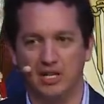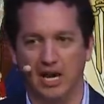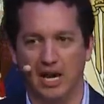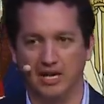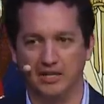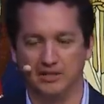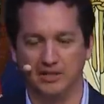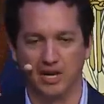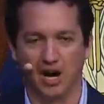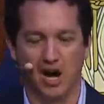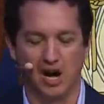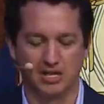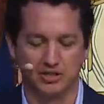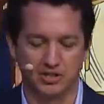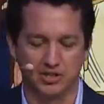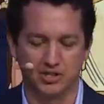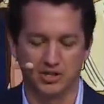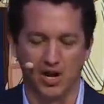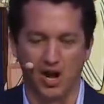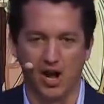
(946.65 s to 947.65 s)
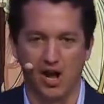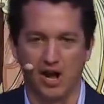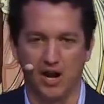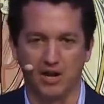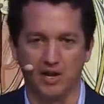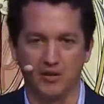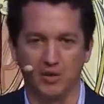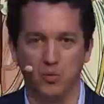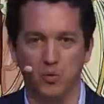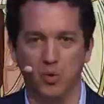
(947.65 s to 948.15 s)
And God
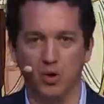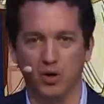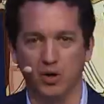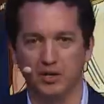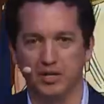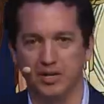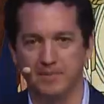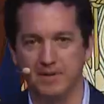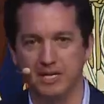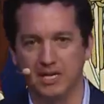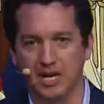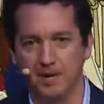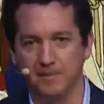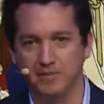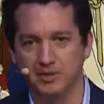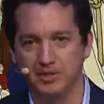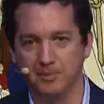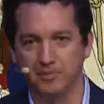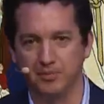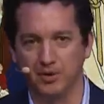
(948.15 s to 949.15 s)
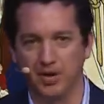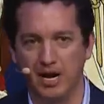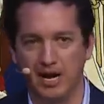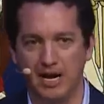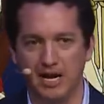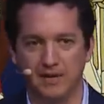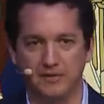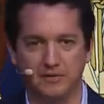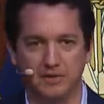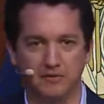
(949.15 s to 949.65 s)
saw the world had become
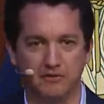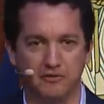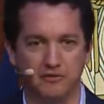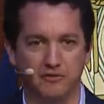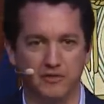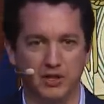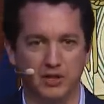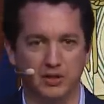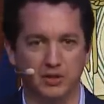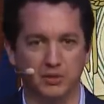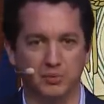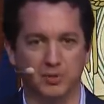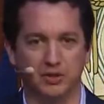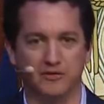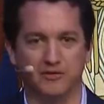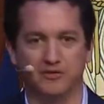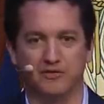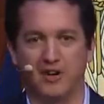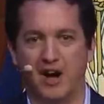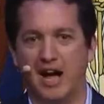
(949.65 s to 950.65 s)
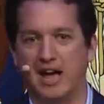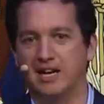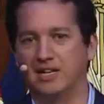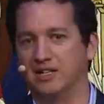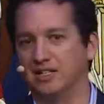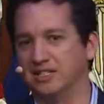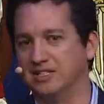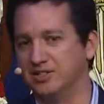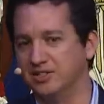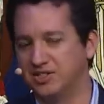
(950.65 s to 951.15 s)
depraved and filled with
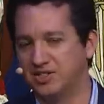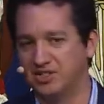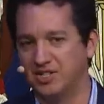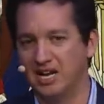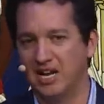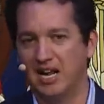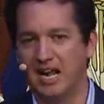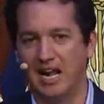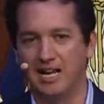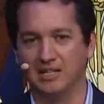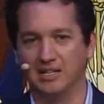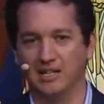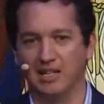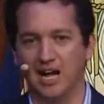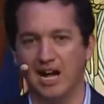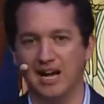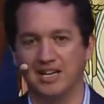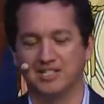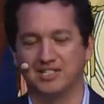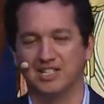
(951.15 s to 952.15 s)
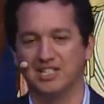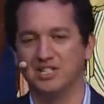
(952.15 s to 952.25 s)
violence and lust.